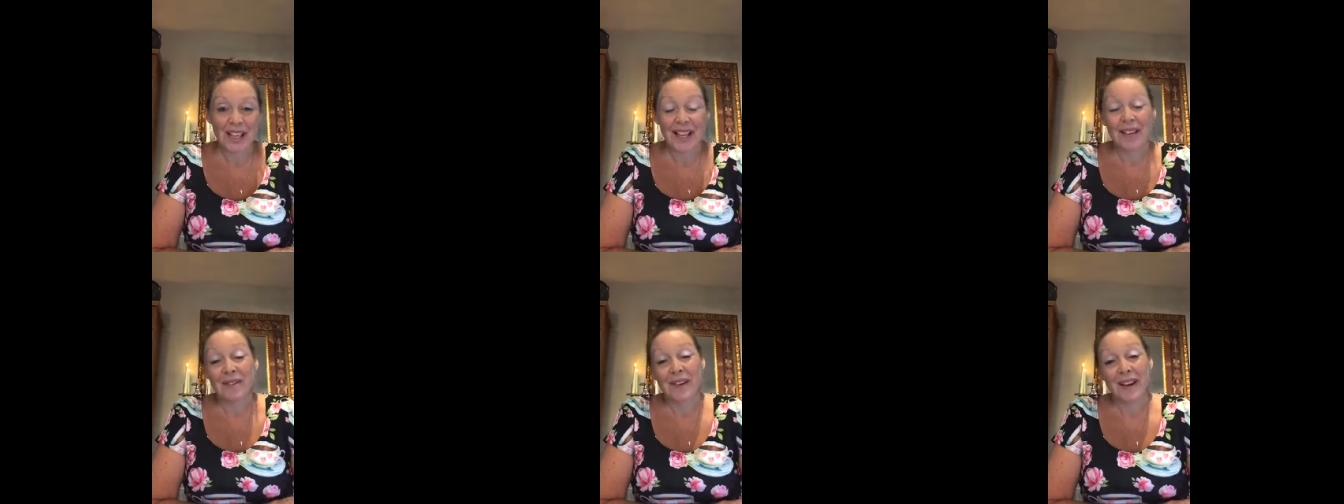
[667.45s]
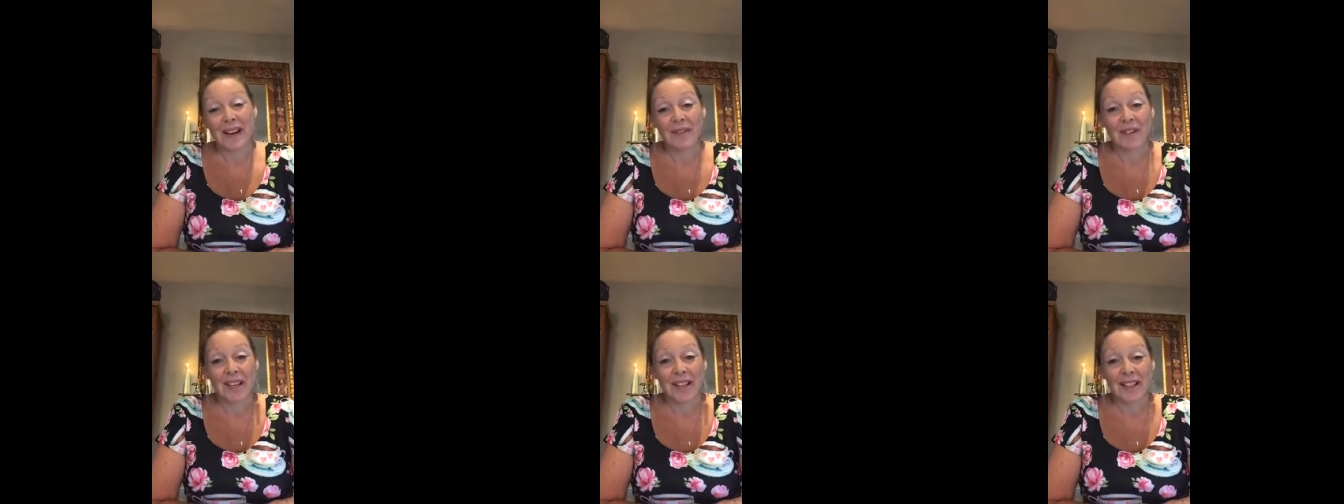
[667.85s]
we love
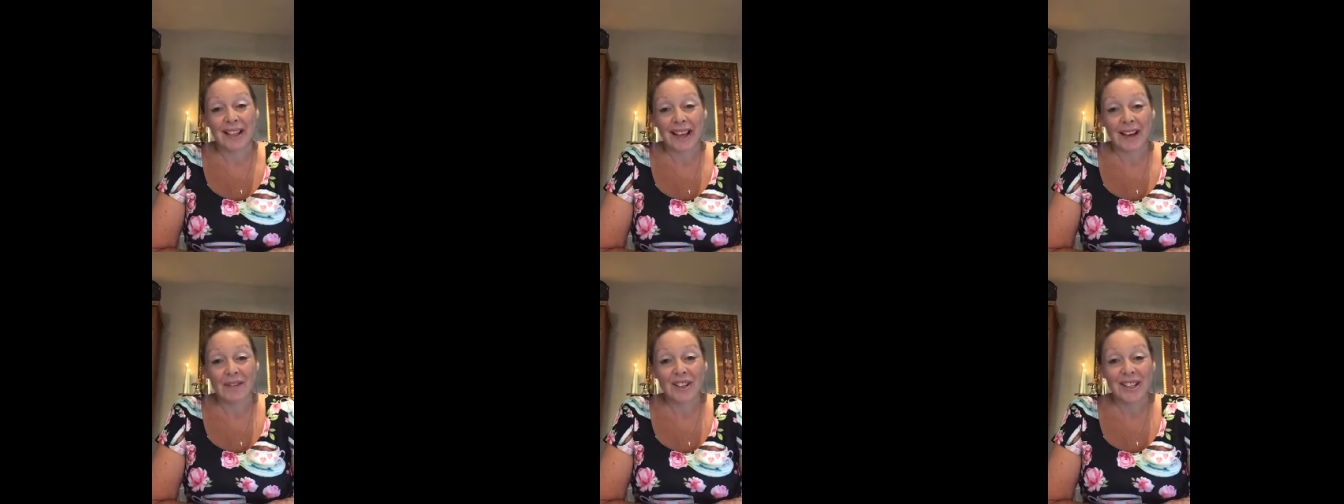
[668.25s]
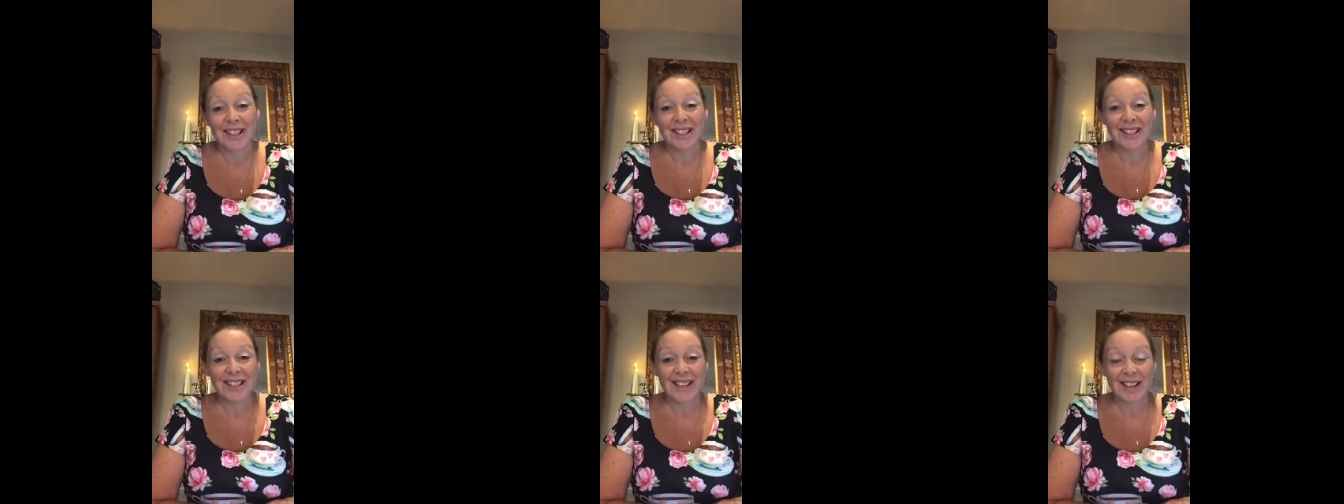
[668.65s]
having a
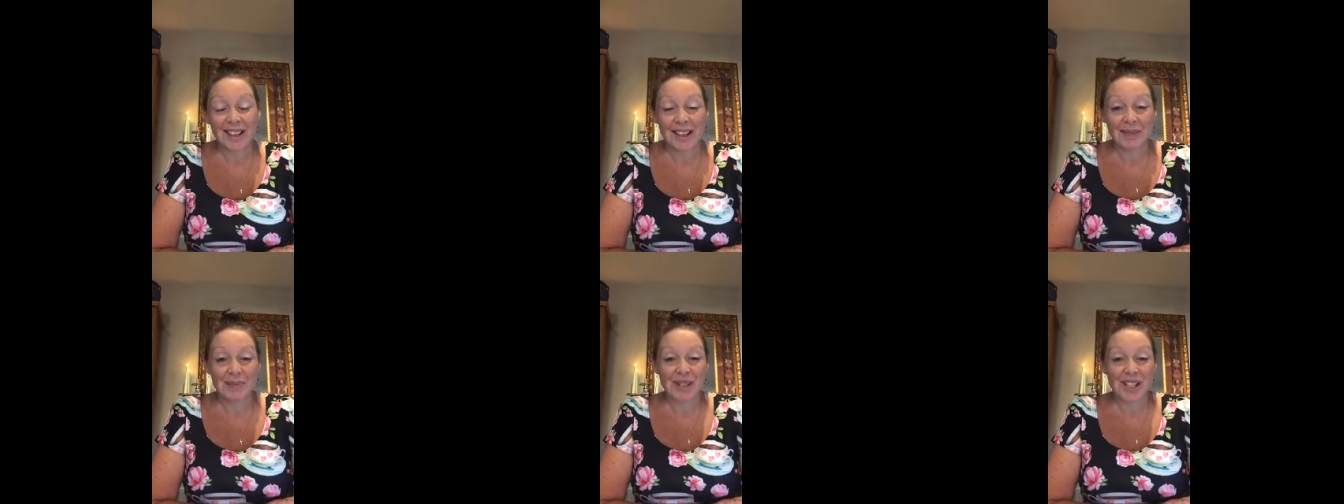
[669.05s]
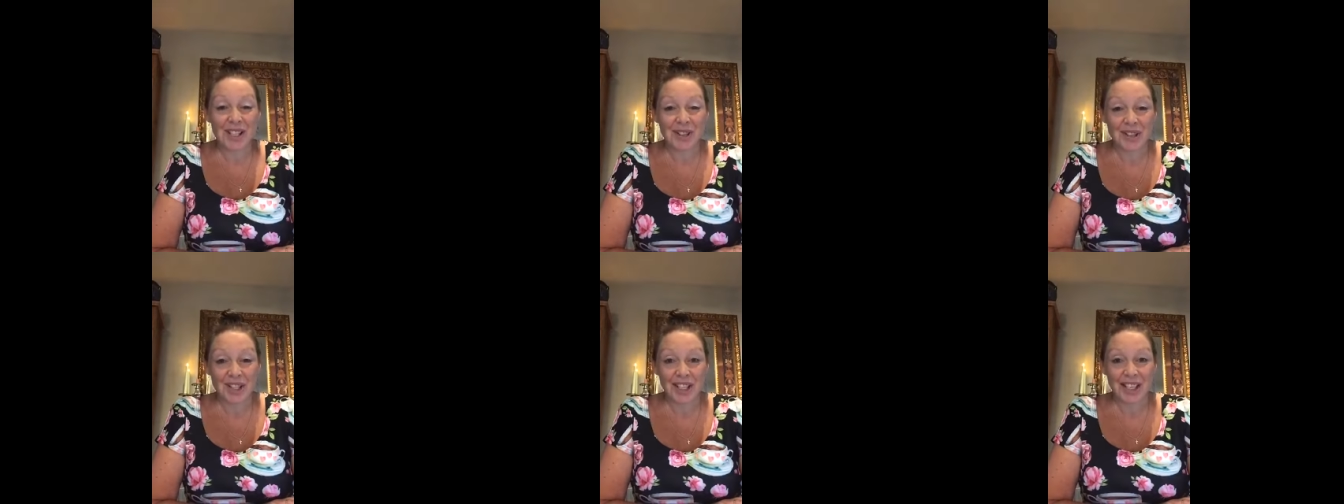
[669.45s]
having a good time
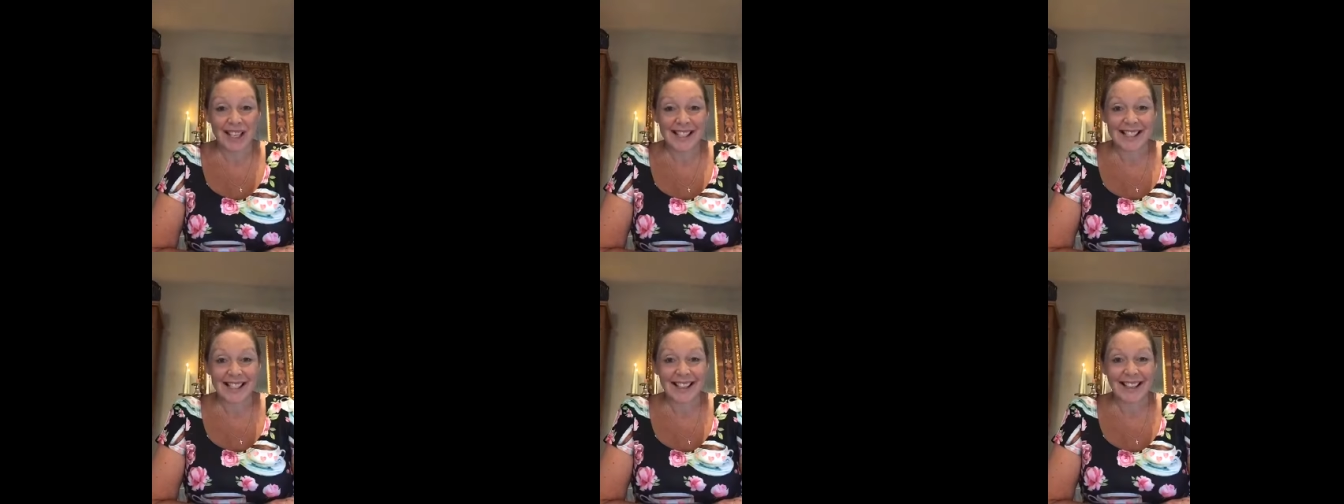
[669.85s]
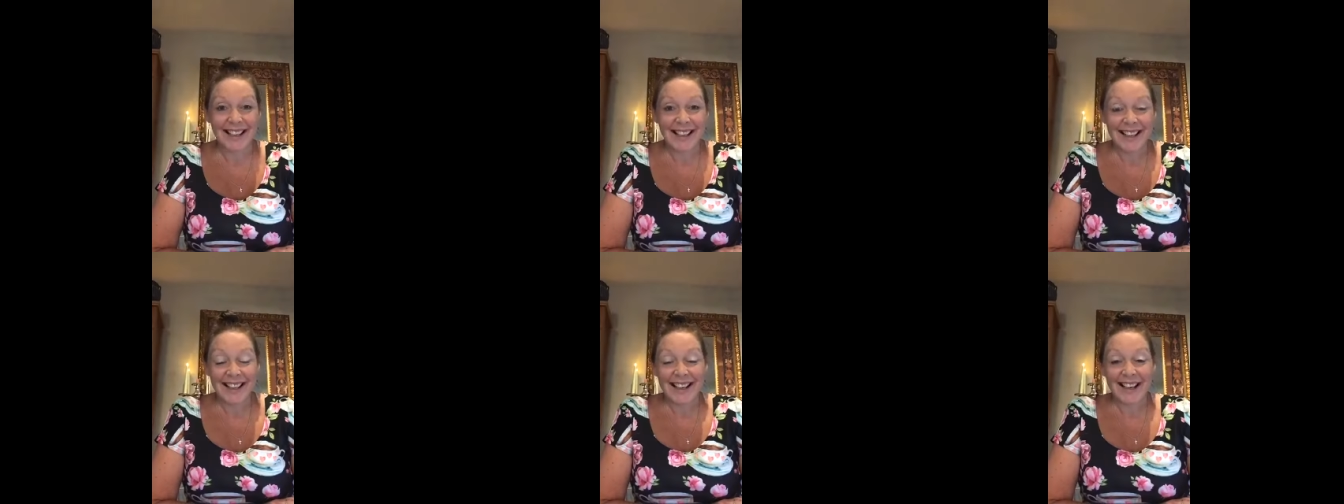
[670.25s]
and
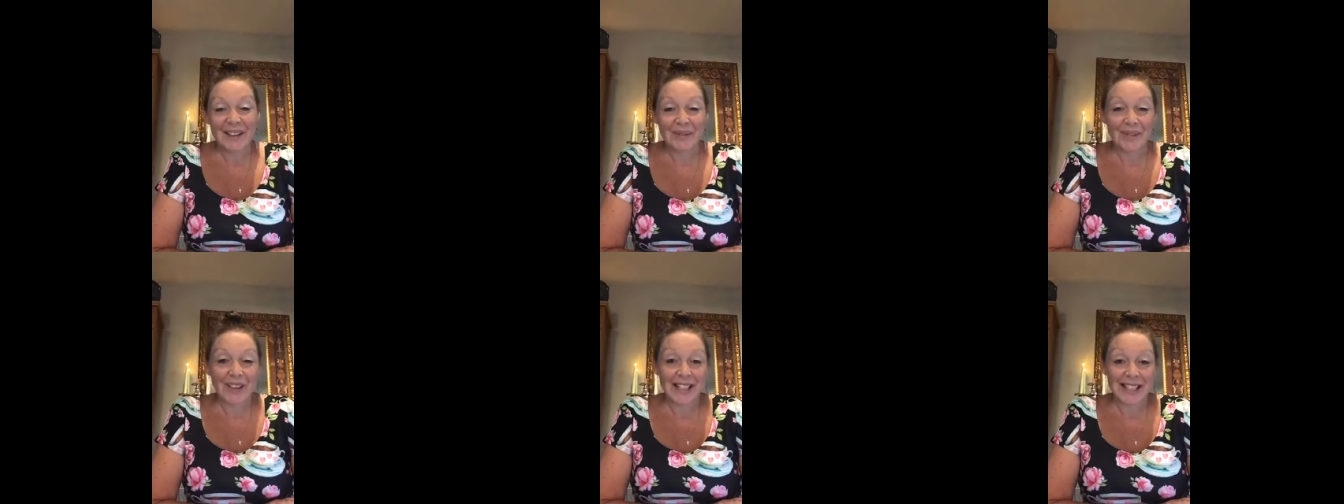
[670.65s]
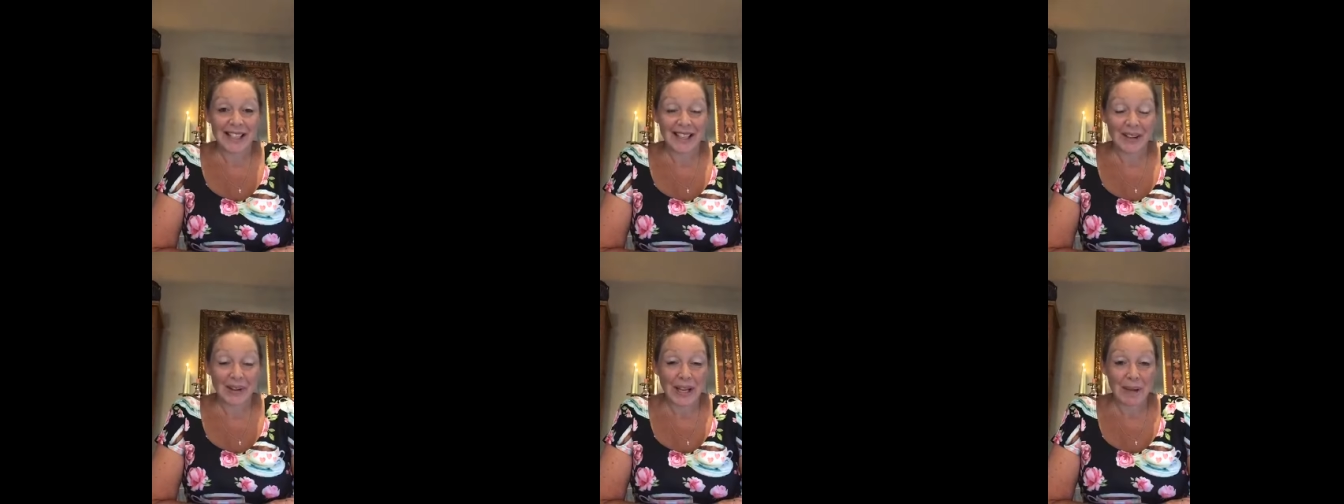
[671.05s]
socializing and
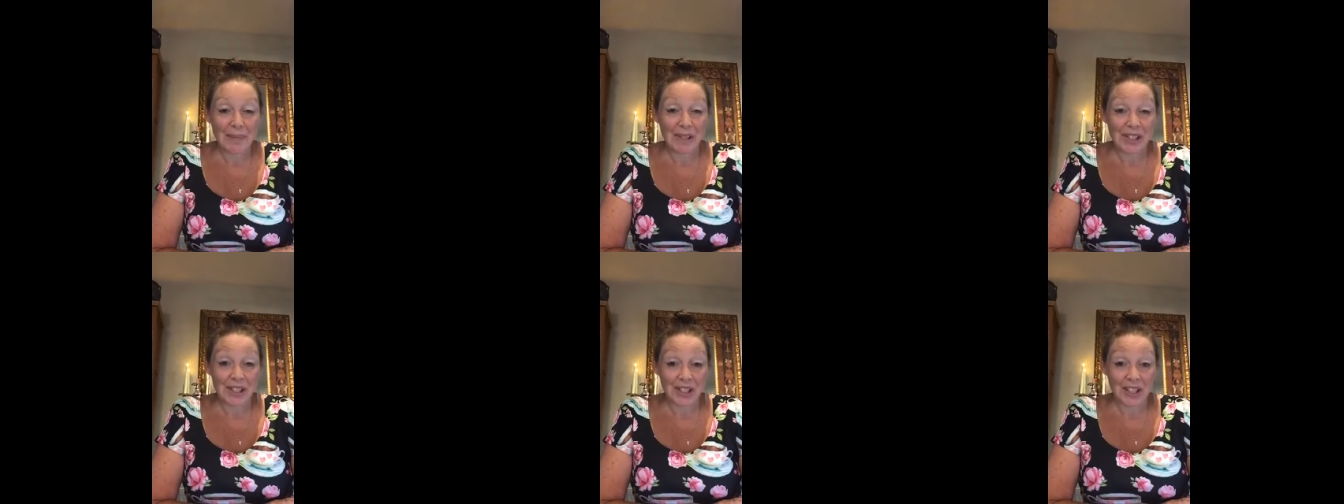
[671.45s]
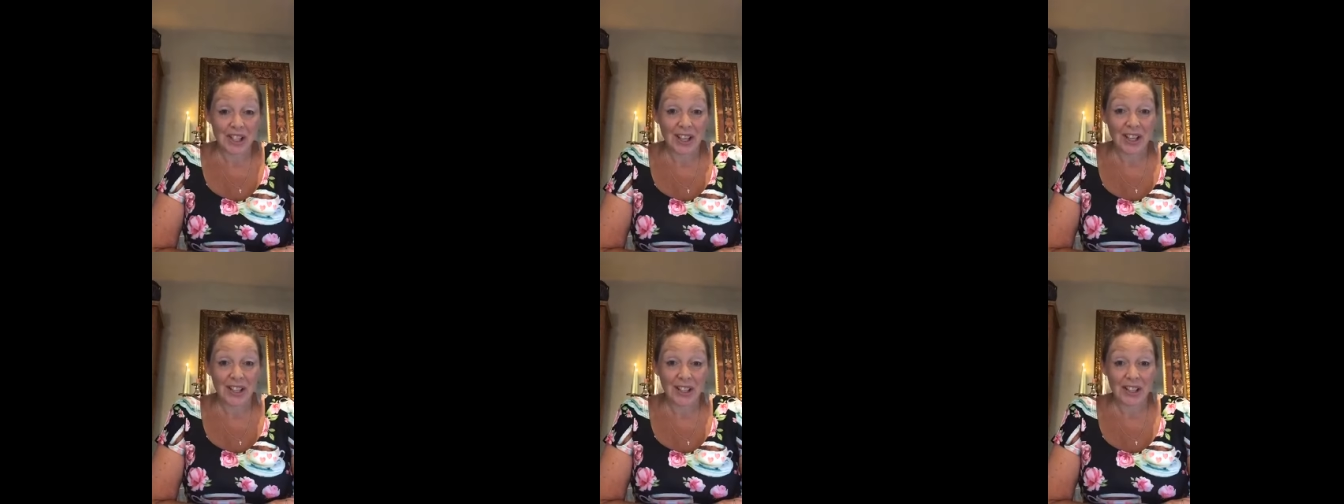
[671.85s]
inviting our neighbors to
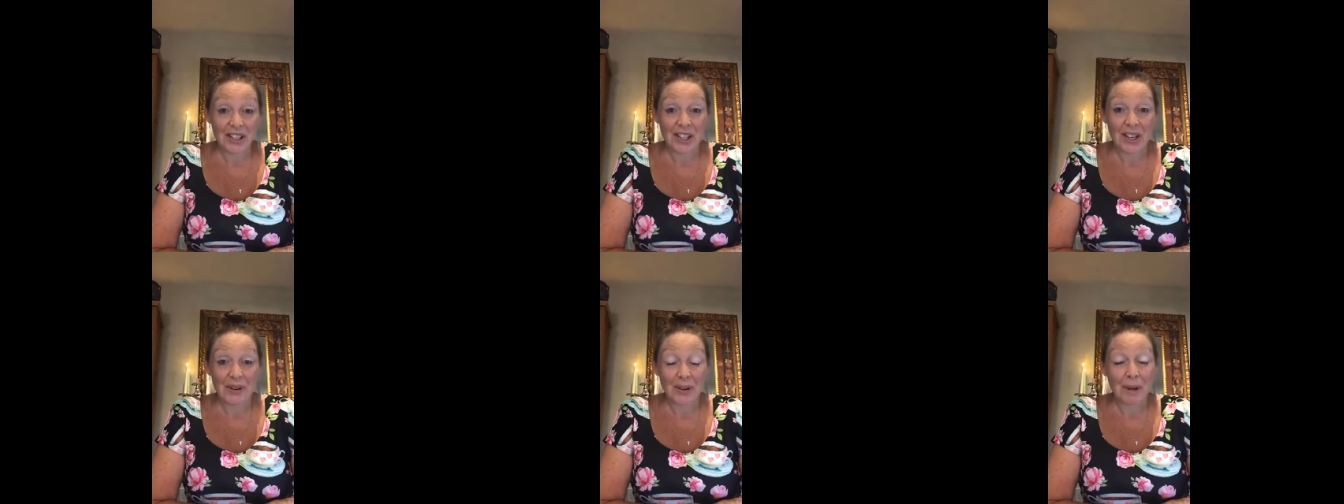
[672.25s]
church.